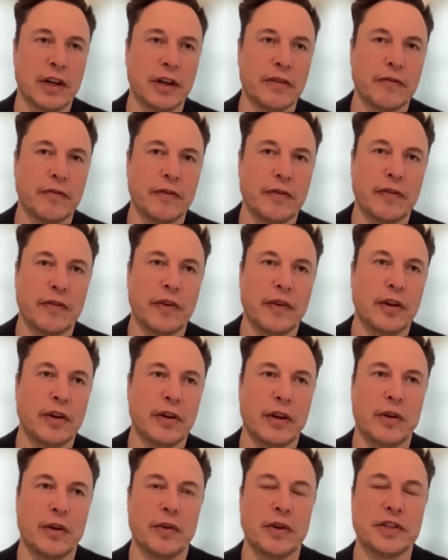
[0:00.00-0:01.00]
um,
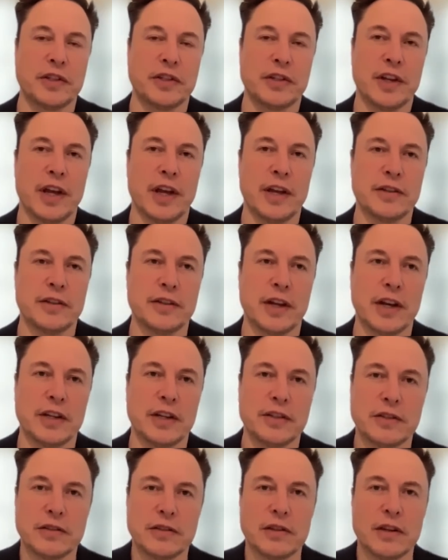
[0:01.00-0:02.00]
in in recent days, and
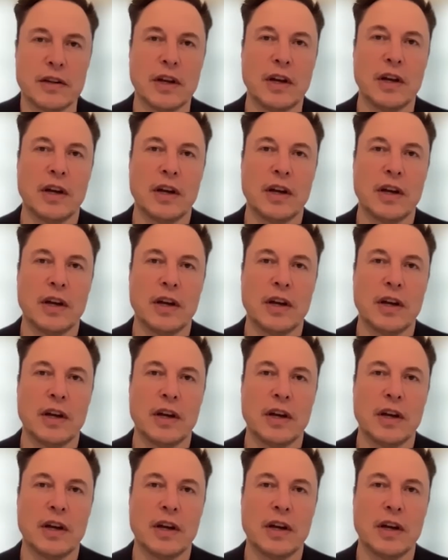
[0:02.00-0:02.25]
it's